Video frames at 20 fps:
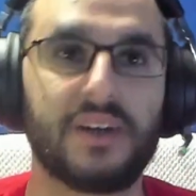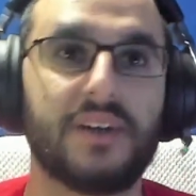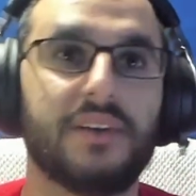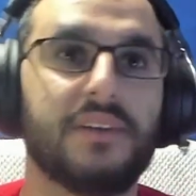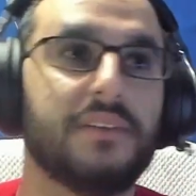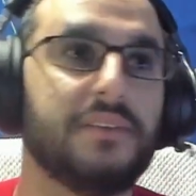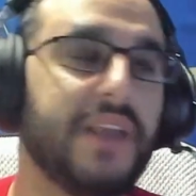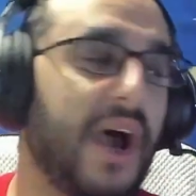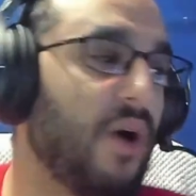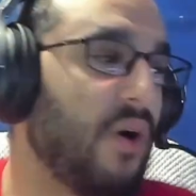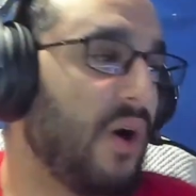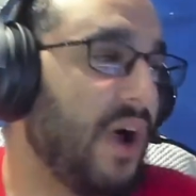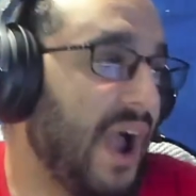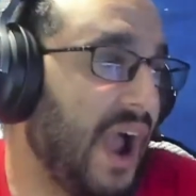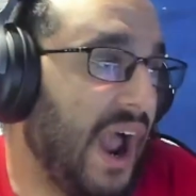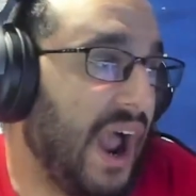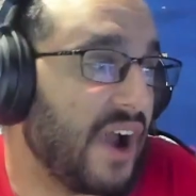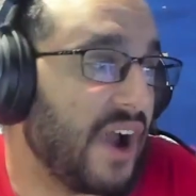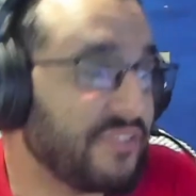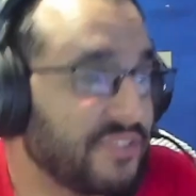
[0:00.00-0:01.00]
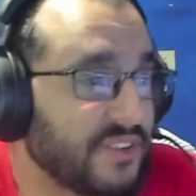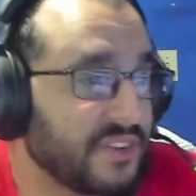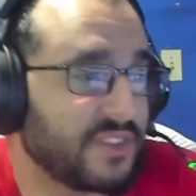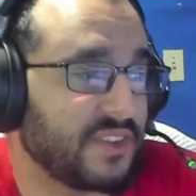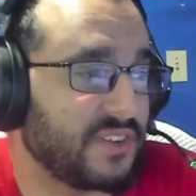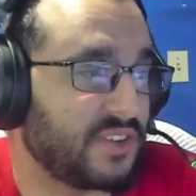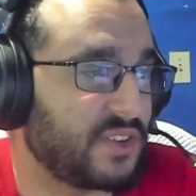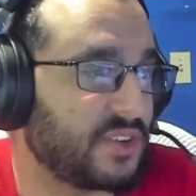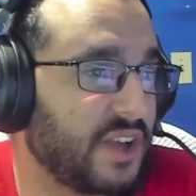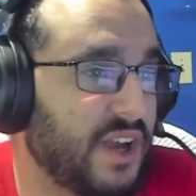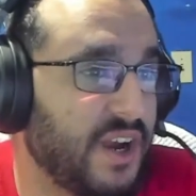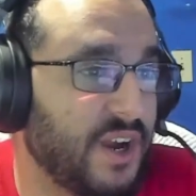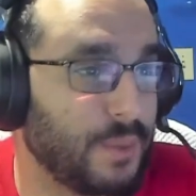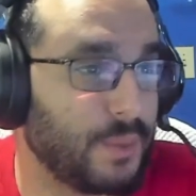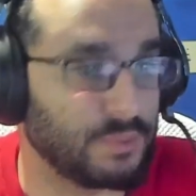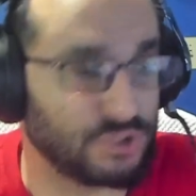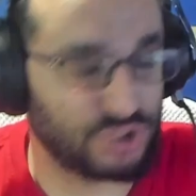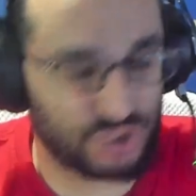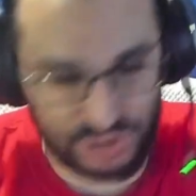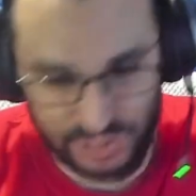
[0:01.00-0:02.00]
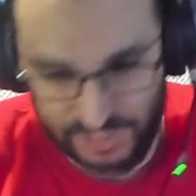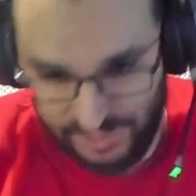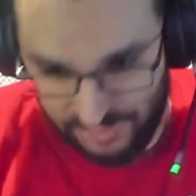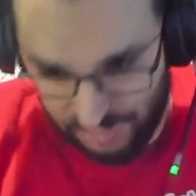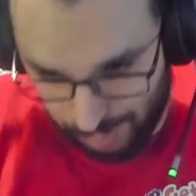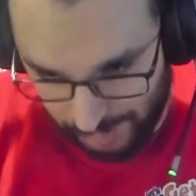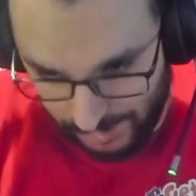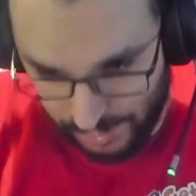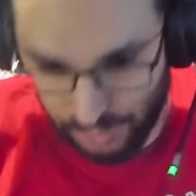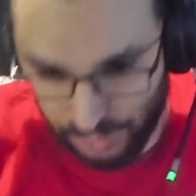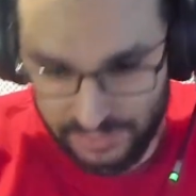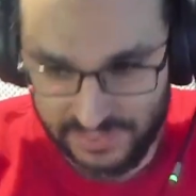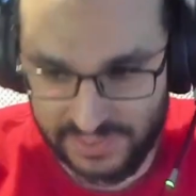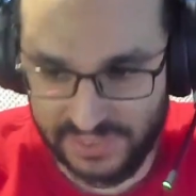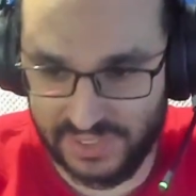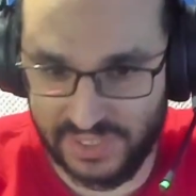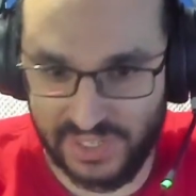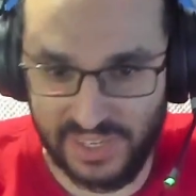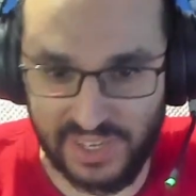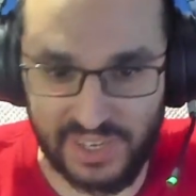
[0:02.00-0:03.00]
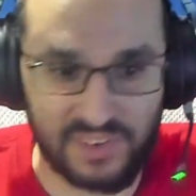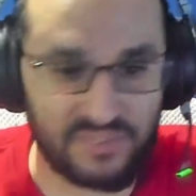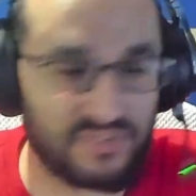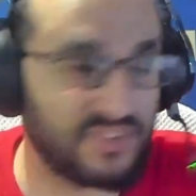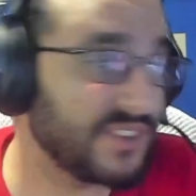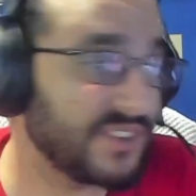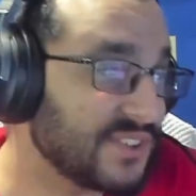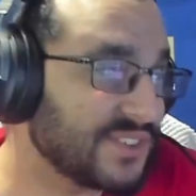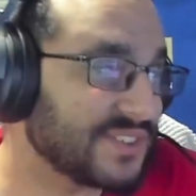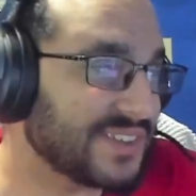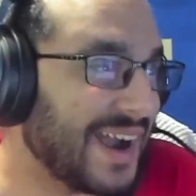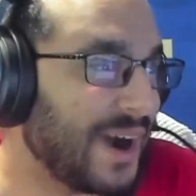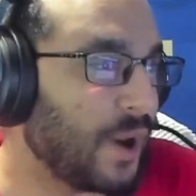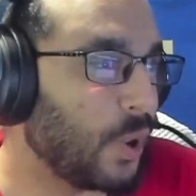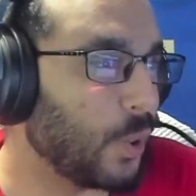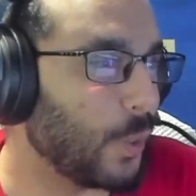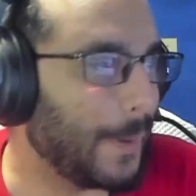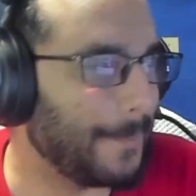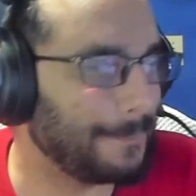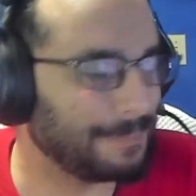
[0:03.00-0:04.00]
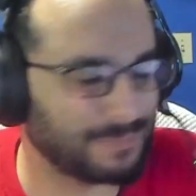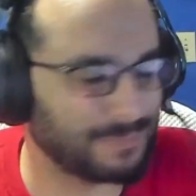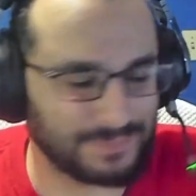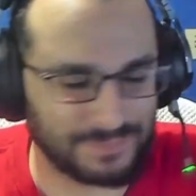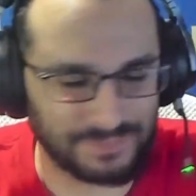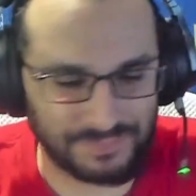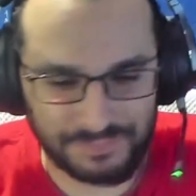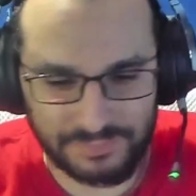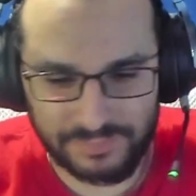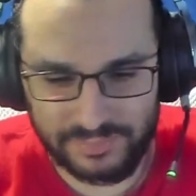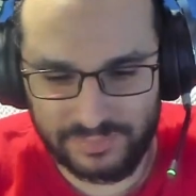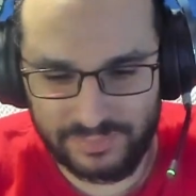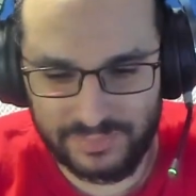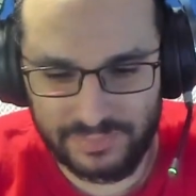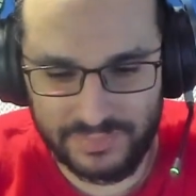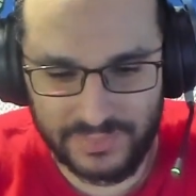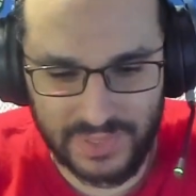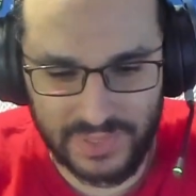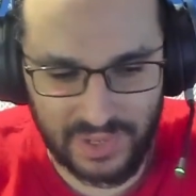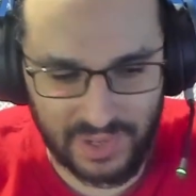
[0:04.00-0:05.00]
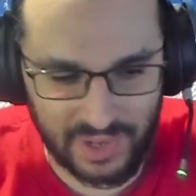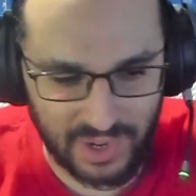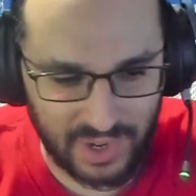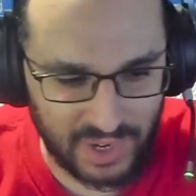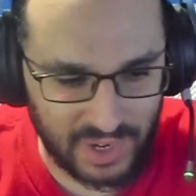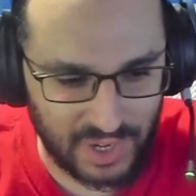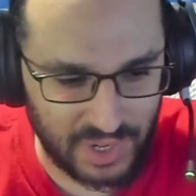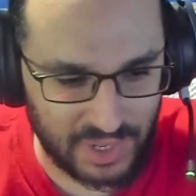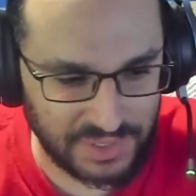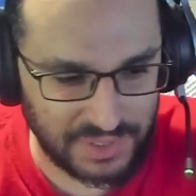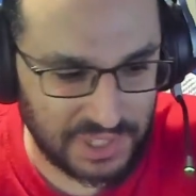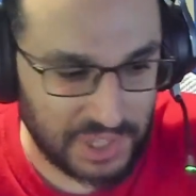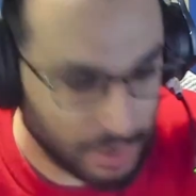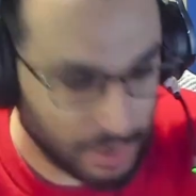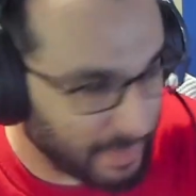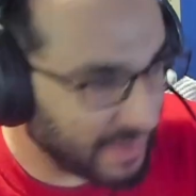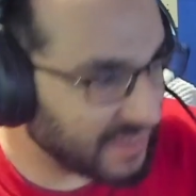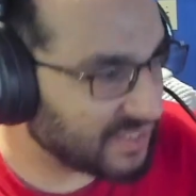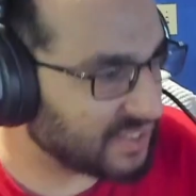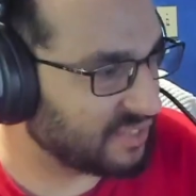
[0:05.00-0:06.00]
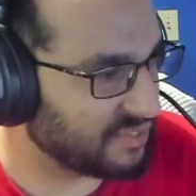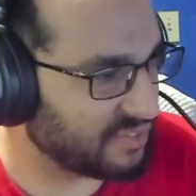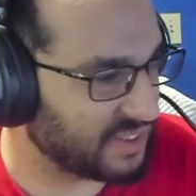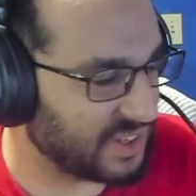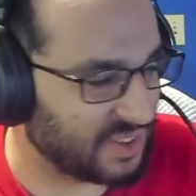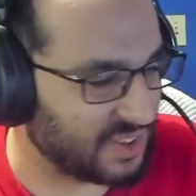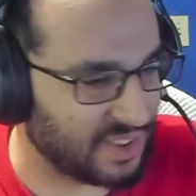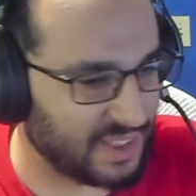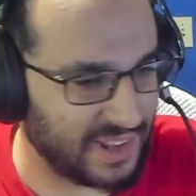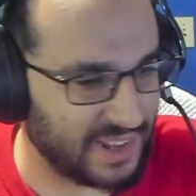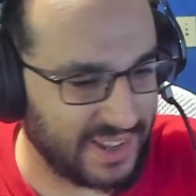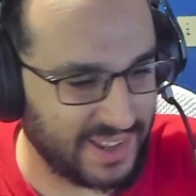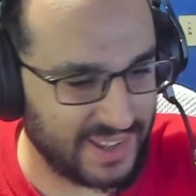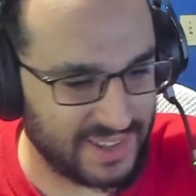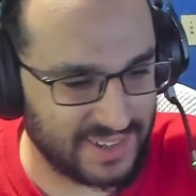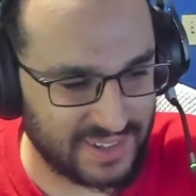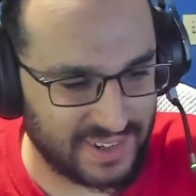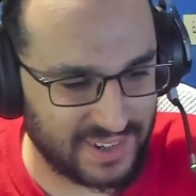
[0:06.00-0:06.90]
Now, after this machine is built, it fizzles out near Masonville, and